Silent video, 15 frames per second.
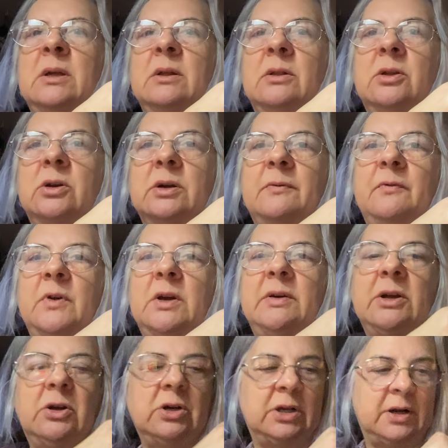Look, very
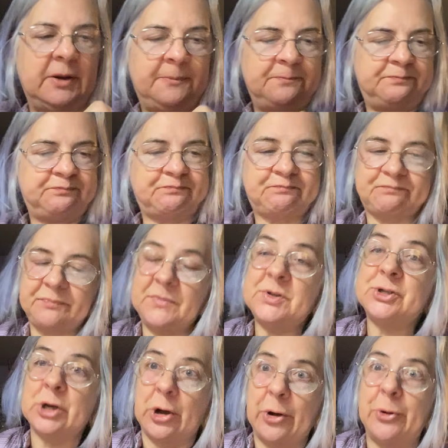good.
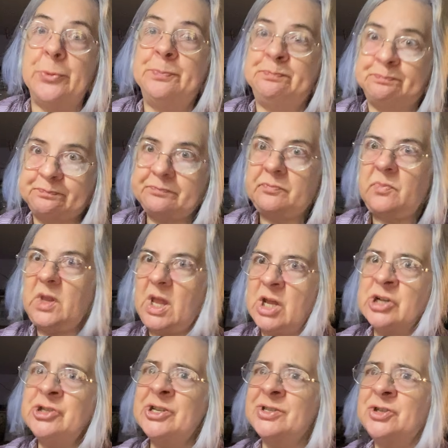So
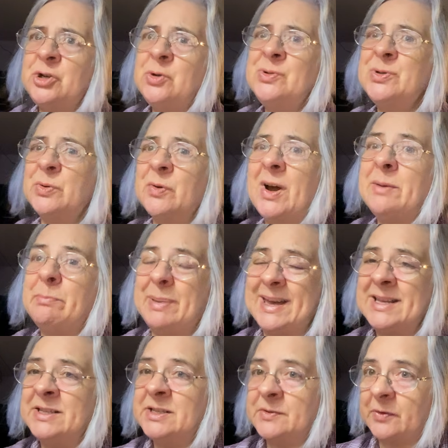just use the right
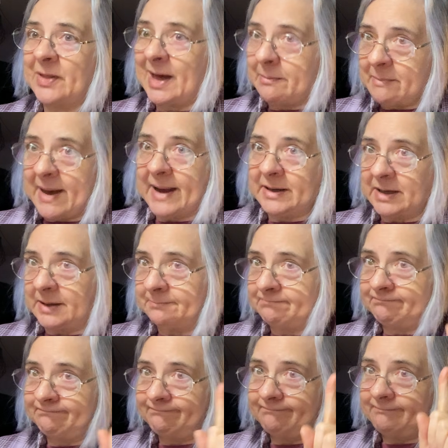pins for that magnet.
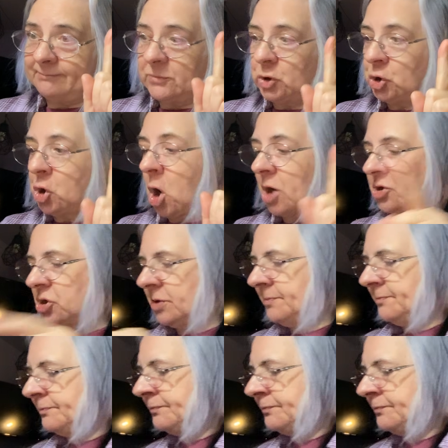Caution.